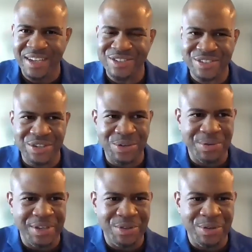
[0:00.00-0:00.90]

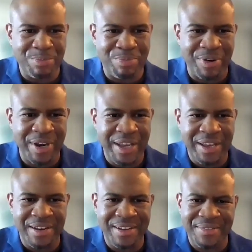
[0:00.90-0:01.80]
So you're
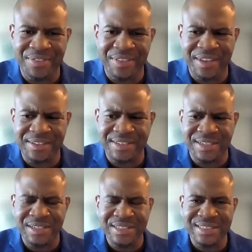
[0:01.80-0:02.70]
bringing in this
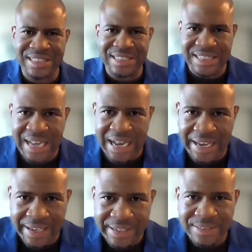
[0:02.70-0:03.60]

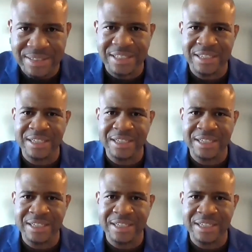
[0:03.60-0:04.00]
science,